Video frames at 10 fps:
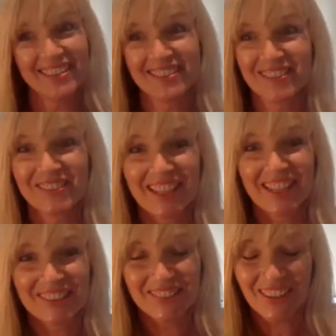Down
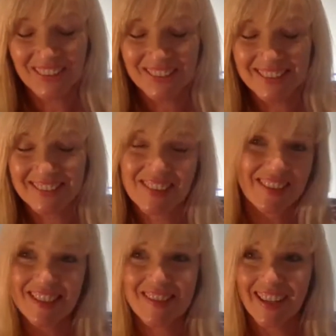the road,
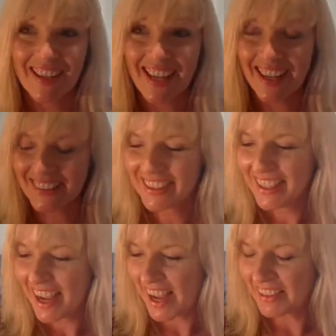which we just found out,
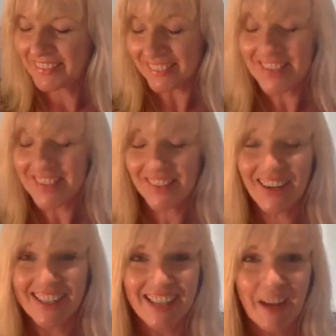which is
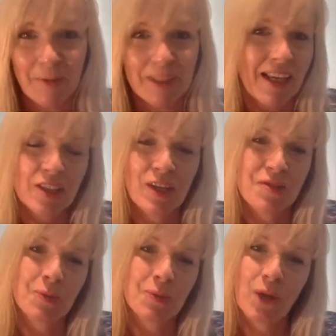great. I mean, and
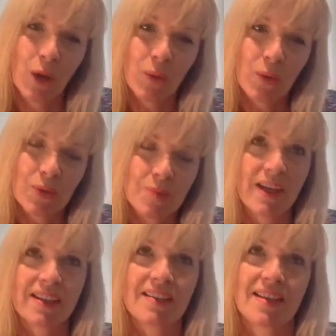as you know, Hawke's
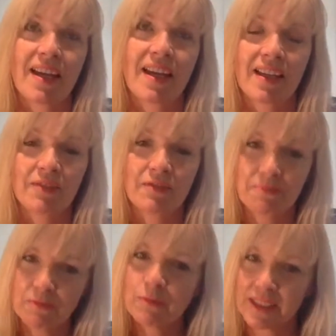Bay is a
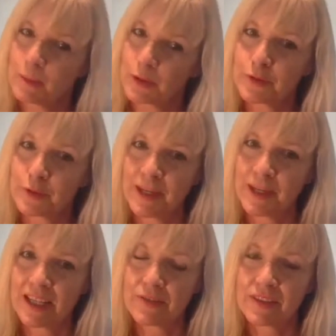really beautiful
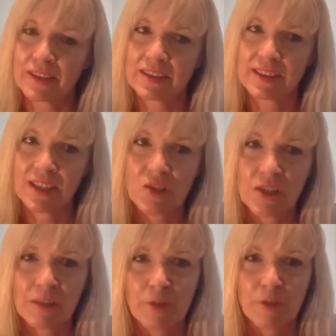part of the
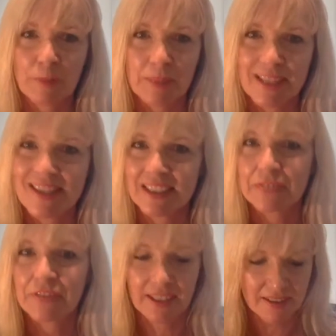country, and I'm very blessed
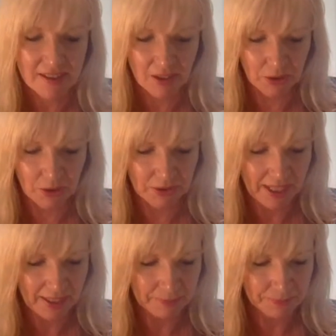to live here.
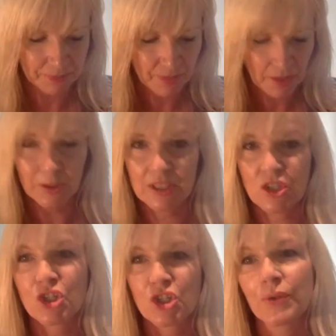So I
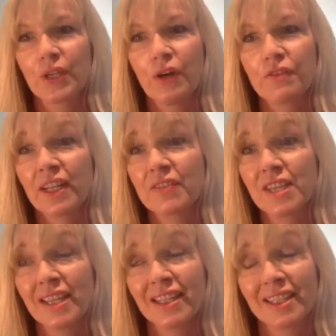wanted to show it off, and
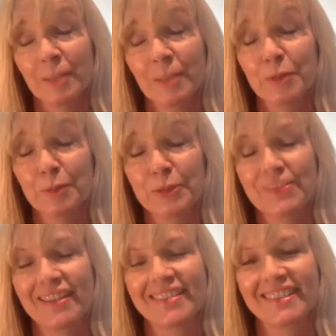I've done that in a couple of
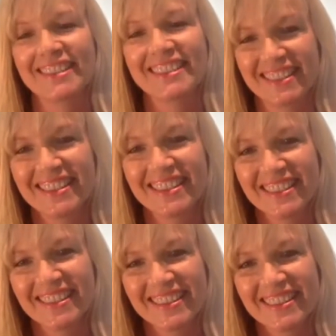books actually.
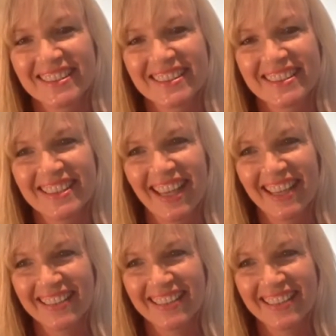Yeah, excellent.